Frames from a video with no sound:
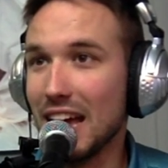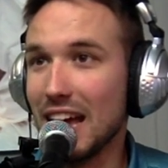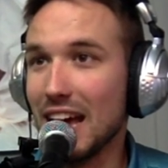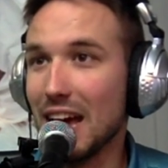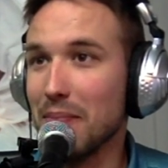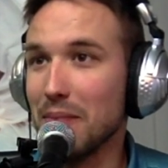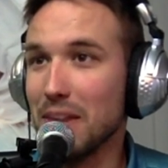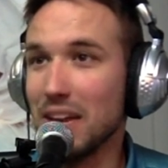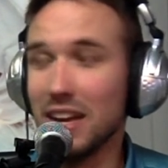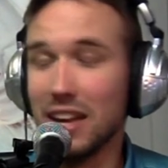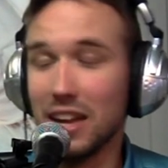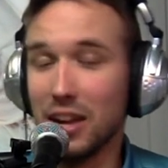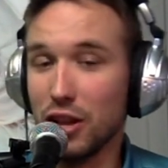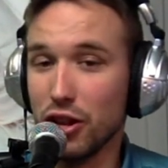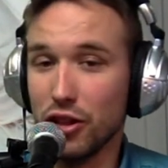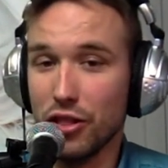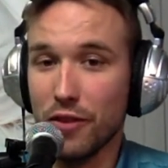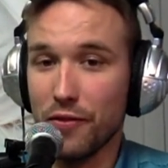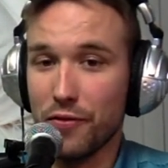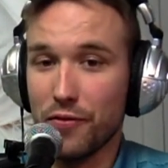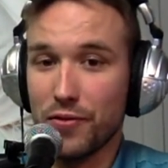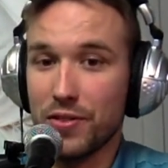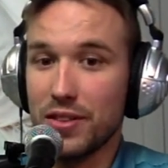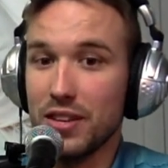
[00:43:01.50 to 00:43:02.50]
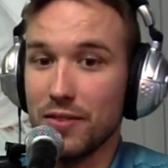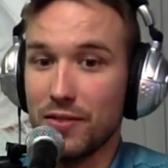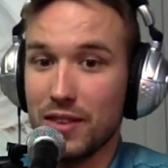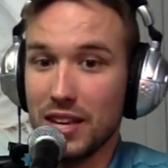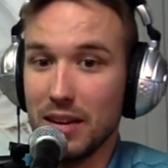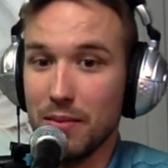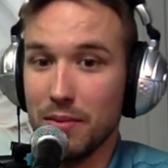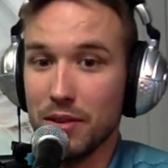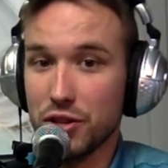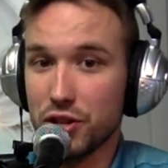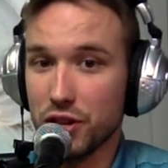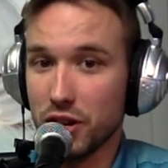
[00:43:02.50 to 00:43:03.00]
I mean, the team
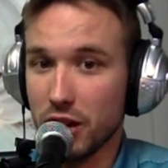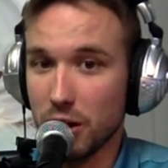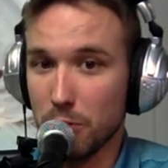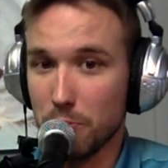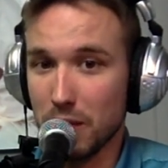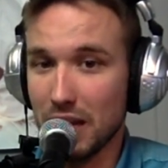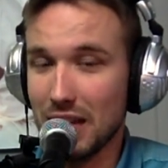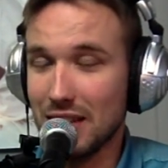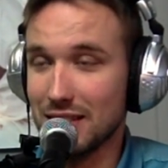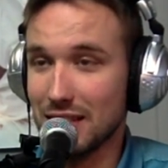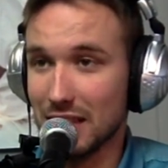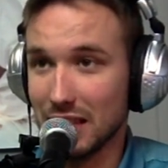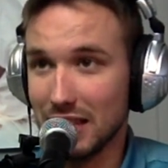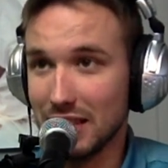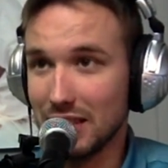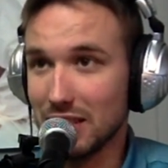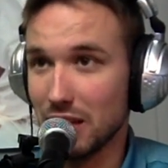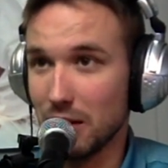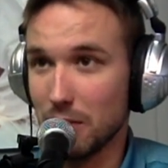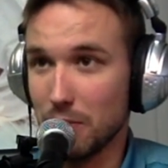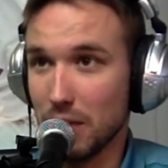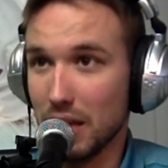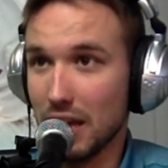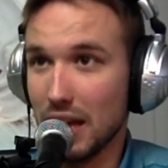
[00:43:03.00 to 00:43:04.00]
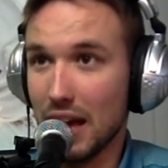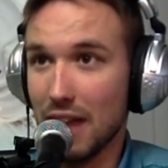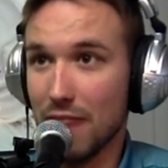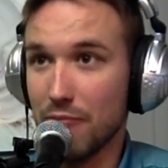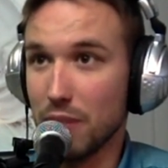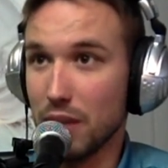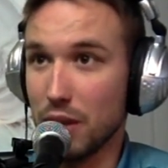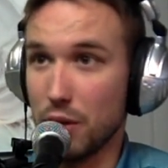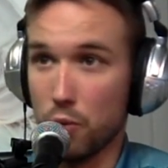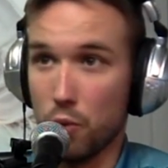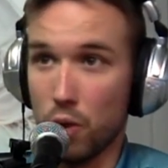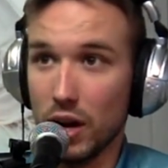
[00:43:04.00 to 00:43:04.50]
that you're going to play is at least going to have
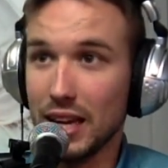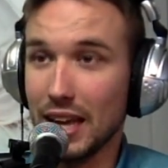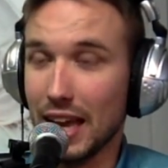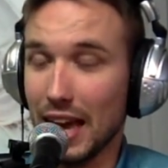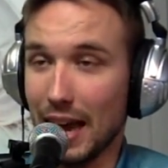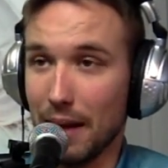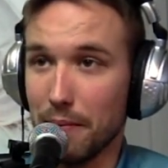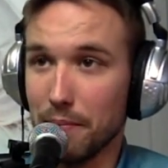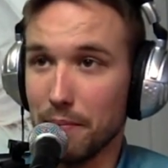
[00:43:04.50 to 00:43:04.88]
played 1 game.